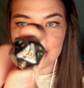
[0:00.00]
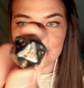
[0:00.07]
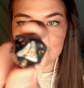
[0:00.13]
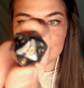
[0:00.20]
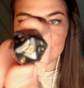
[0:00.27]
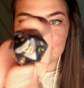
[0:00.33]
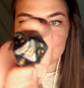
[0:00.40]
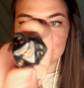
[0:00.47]

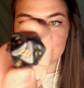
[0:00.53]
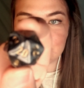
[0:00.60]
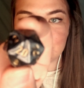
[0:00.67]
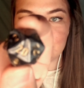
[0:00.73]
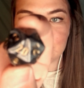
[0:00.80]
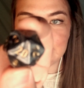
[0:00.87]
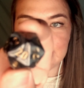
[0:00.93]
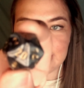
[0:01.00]
that natural
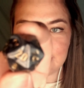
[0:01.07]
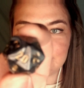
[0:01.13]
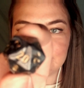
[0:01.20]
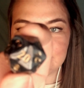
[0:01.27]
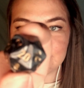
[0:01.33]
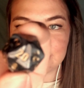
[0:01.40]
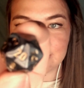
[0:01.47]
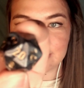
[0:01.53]
20
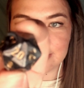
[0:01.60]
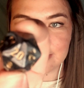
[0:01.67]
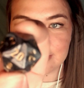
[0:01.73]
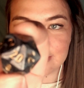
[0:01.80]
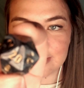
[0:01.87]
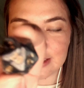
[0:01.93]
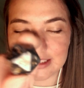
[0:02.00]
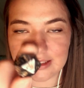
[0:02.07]

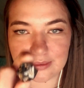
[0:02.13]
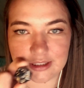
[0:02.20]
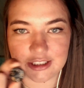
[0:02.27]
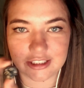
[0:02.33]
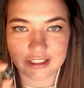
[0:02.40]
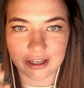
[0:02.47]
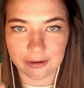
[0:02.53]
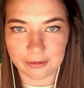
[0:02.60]
is what
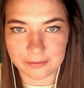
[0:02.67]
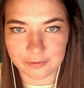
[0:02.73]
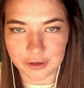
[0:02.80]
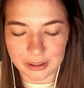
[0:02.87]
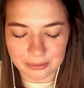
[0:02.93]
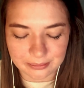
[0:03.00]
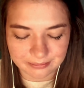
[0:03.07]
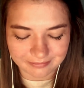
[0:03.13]
you're going
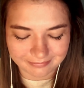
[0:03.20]
for.